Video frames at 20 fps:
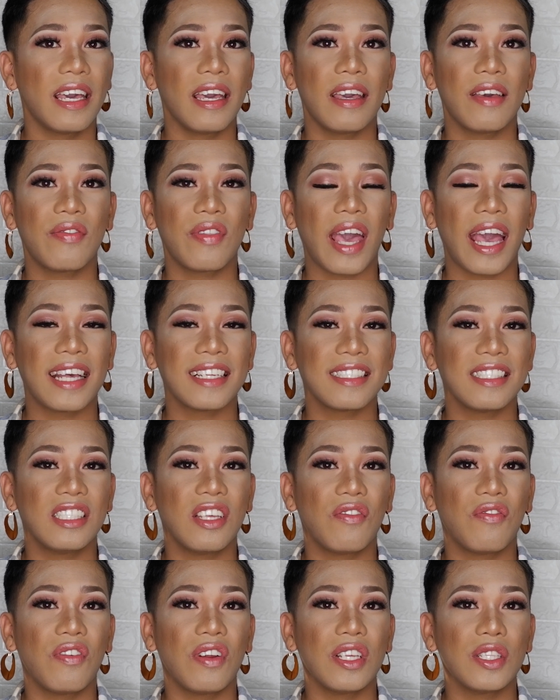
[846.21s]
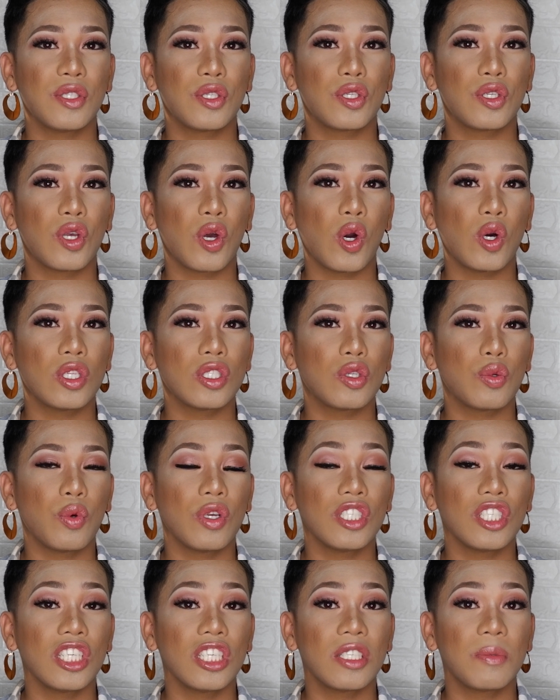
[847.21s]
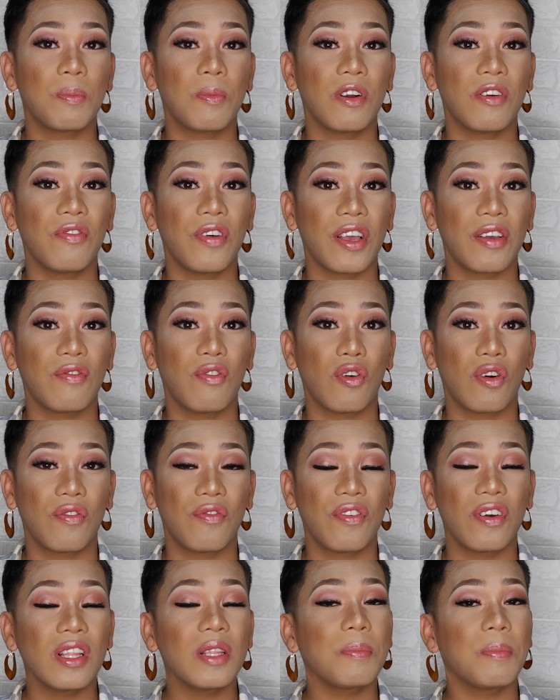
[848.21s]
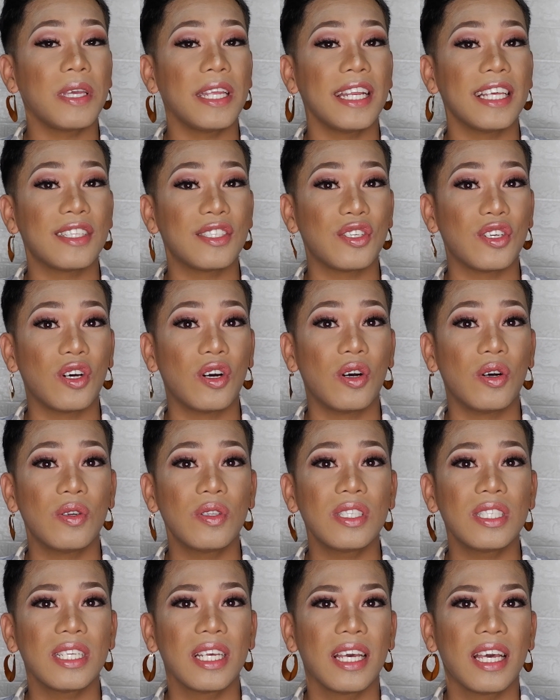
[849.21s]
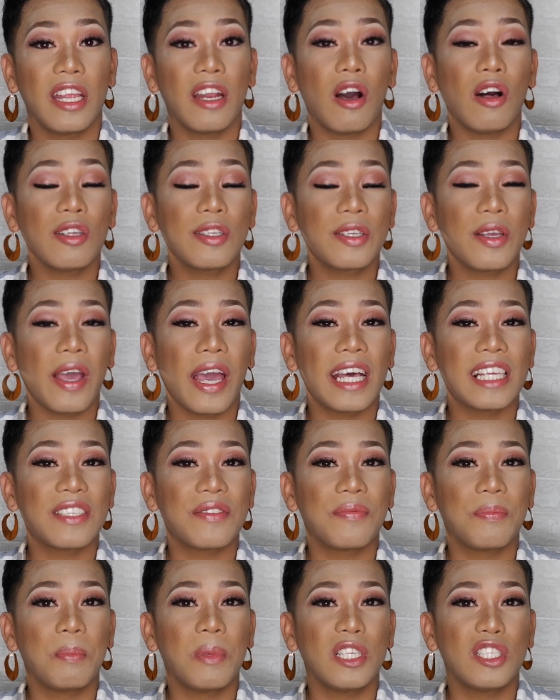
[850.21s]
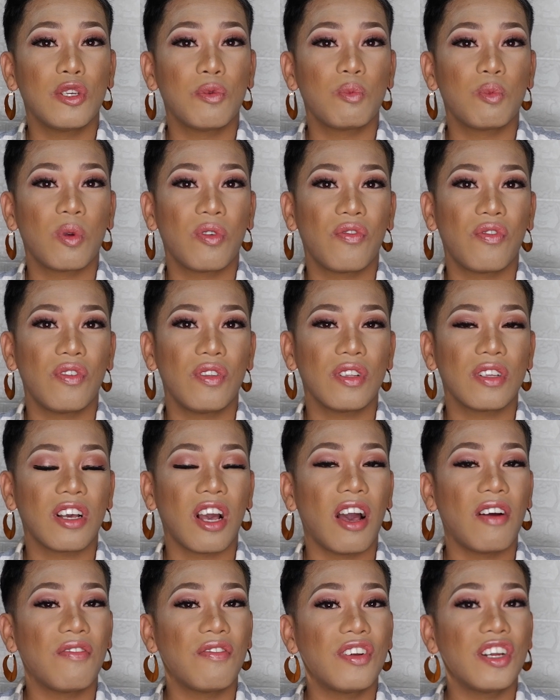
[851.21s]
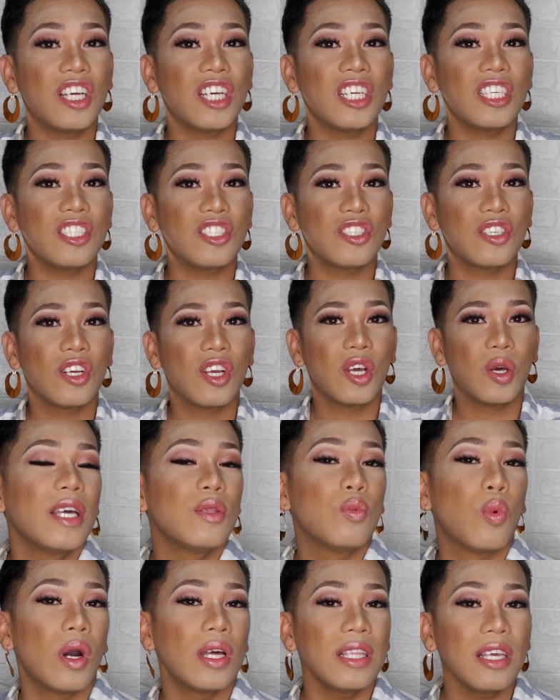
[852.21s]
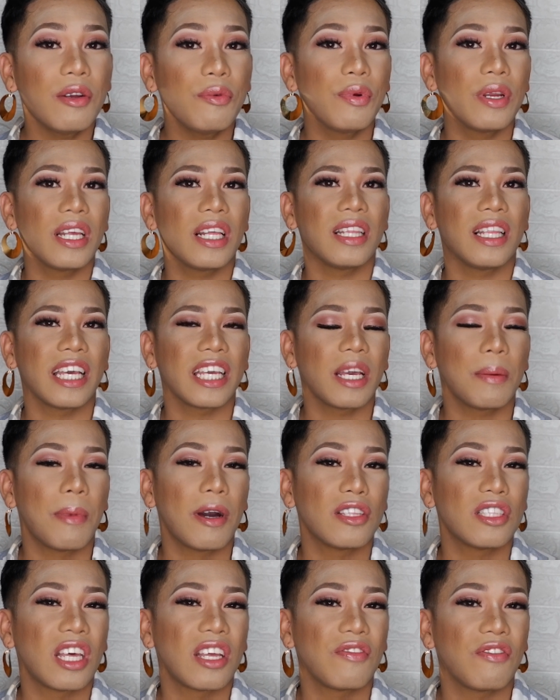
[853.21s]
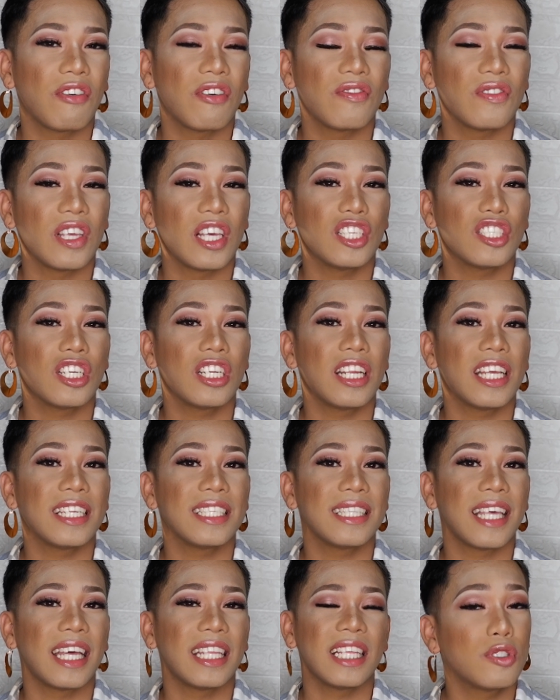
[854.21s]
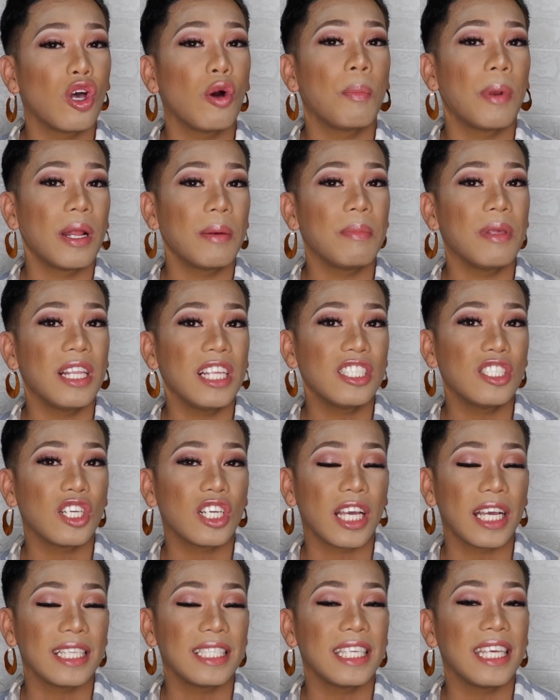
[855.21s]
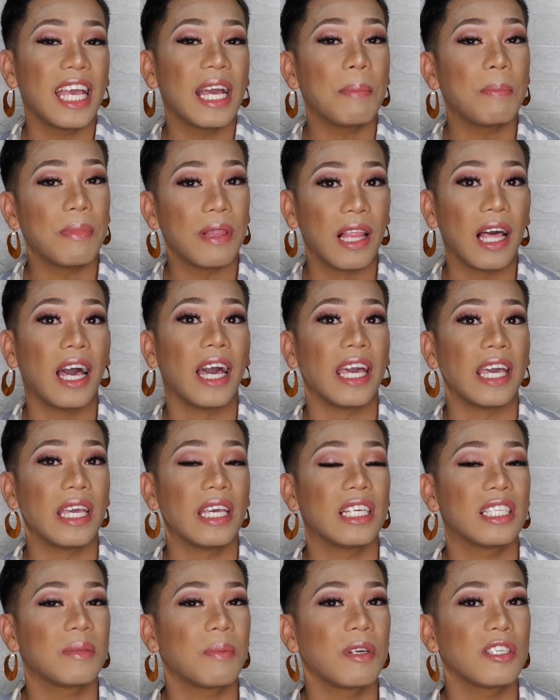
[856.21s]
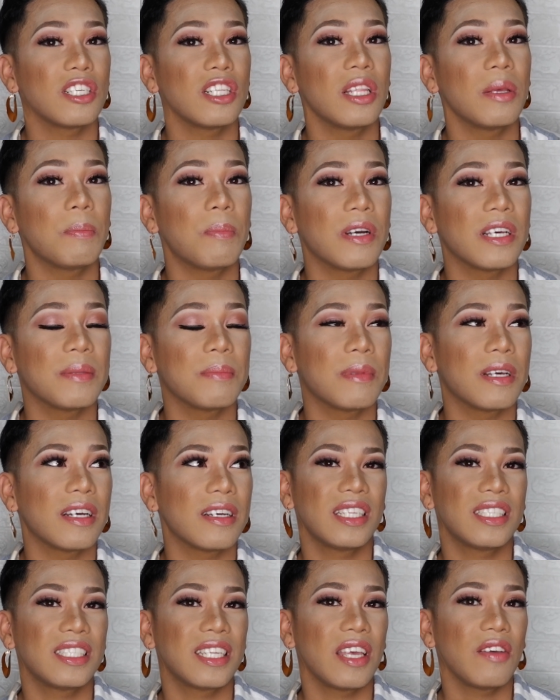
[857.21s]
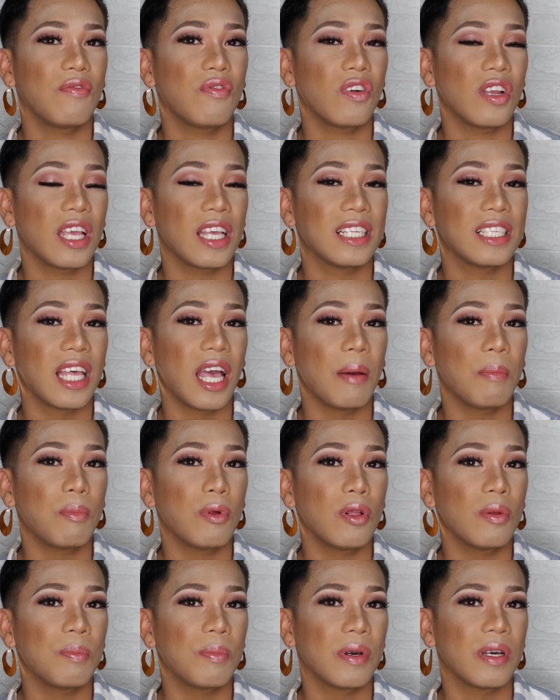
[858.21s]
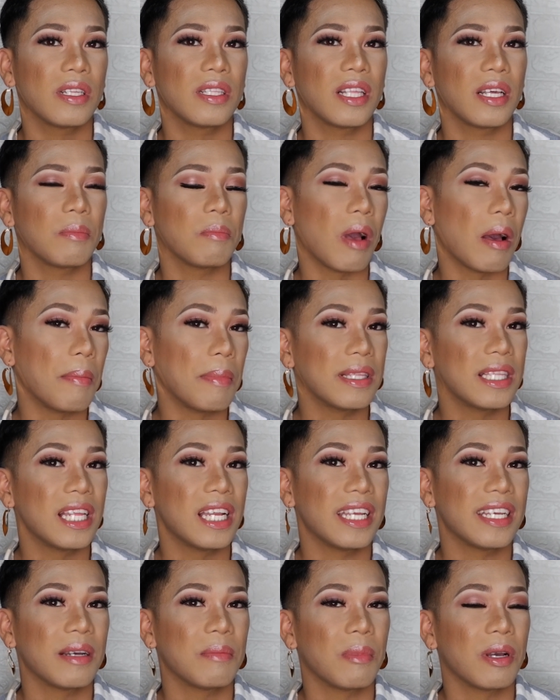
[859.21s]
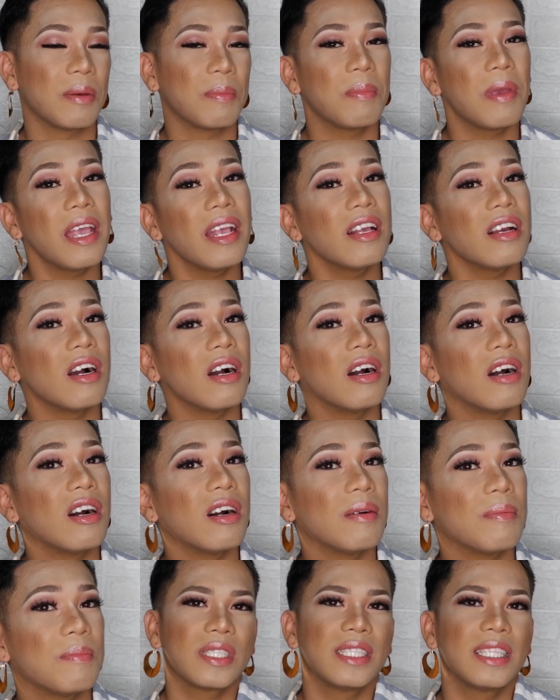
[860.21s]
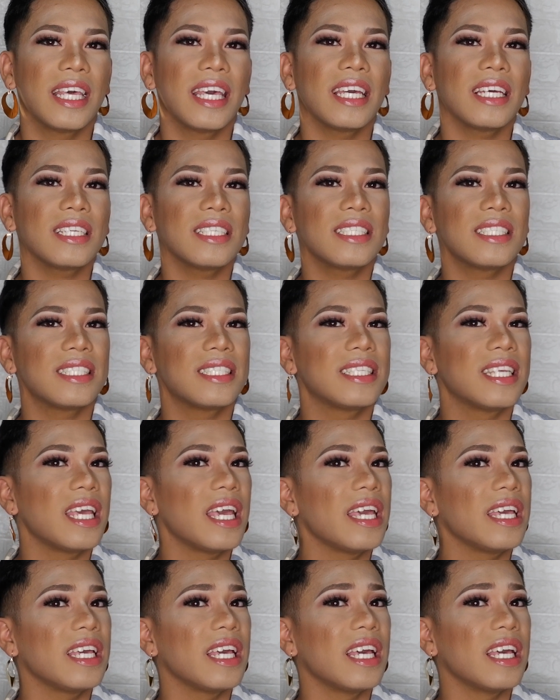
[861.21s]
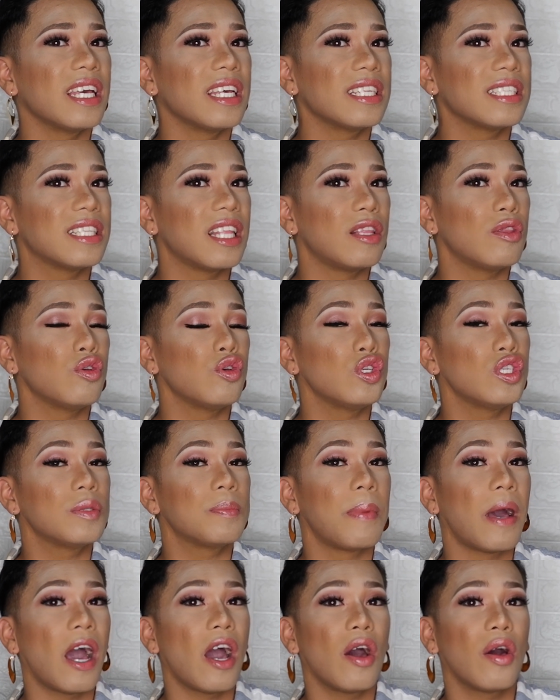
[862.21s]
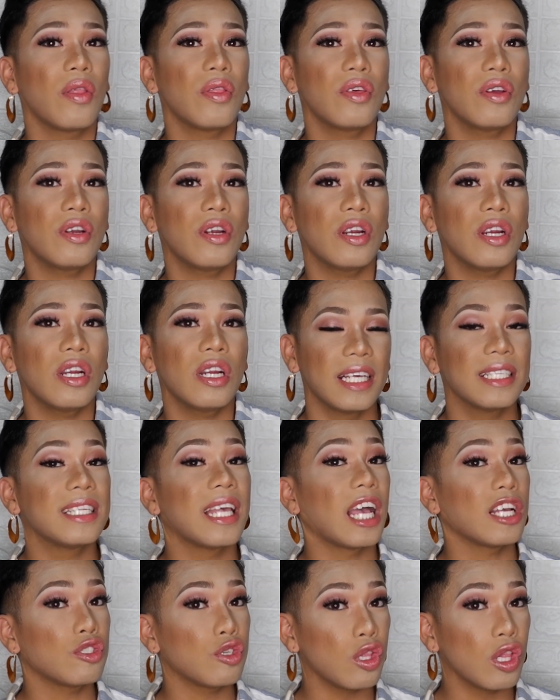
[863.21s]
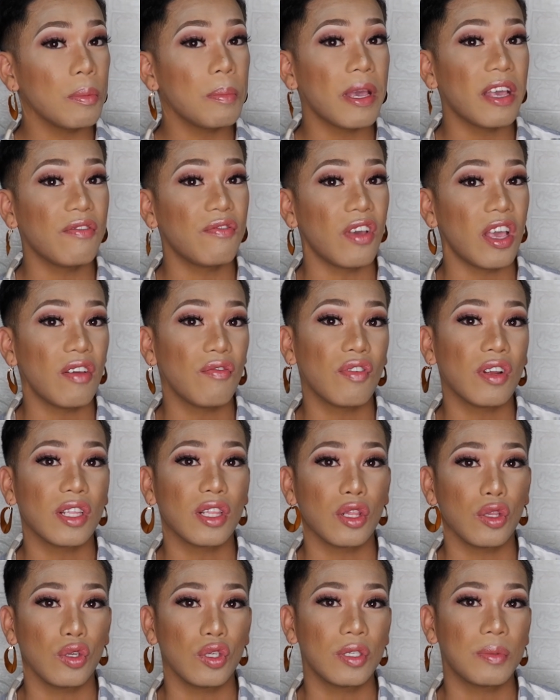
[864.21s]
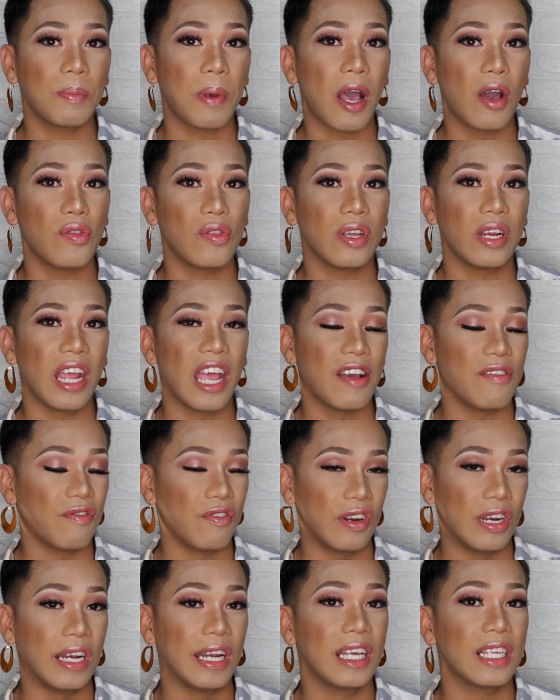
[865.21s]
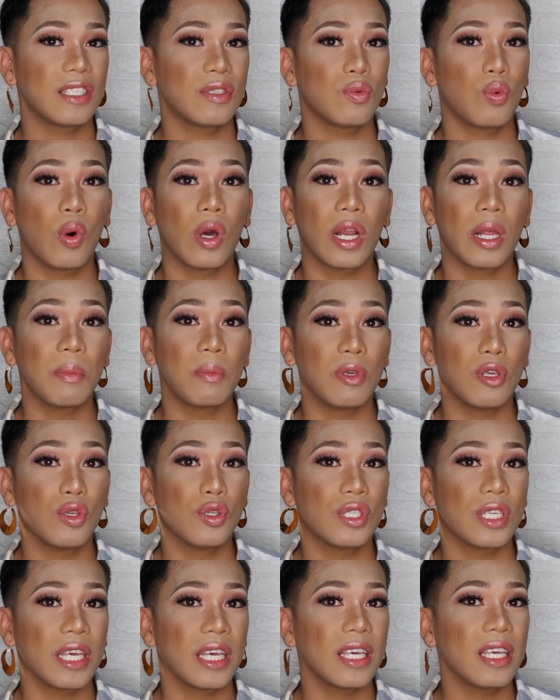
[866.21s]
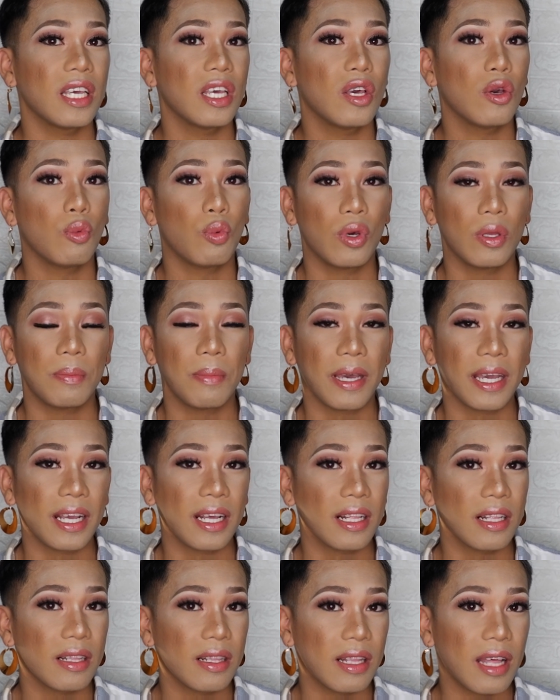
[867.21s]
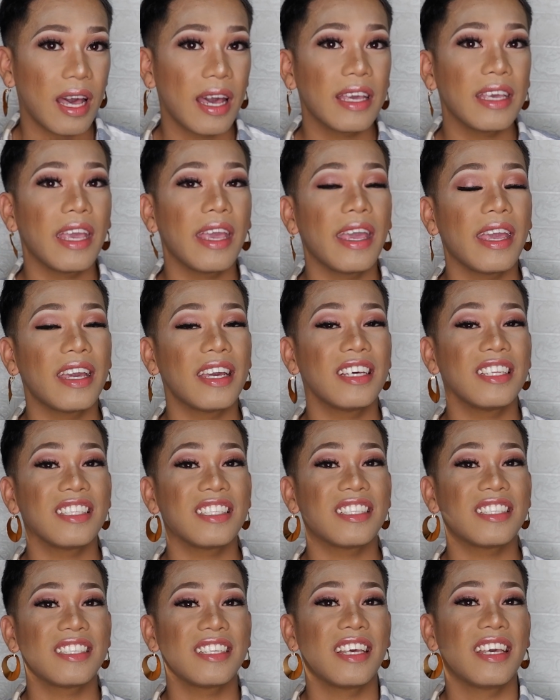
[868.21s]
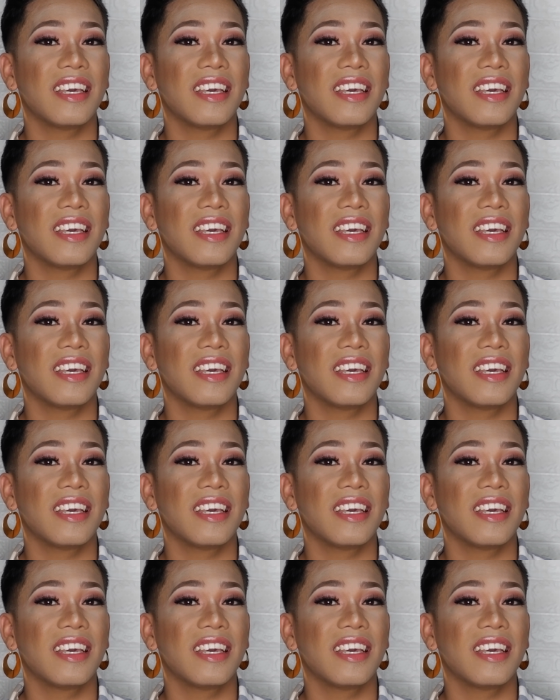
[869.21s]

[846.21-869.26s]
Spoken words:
It has different tones, which is perfect for Filipino tones. It also has medium to full coverage. And what I really like about that foundation is that sobrang bilis siya guys i-apply. Especially pag, let's say for example, pag nagmamadali ka mag-makeup. Next thing is the loose powder. It's actually my favorite loose powder ever. That's what I'm using with my clients.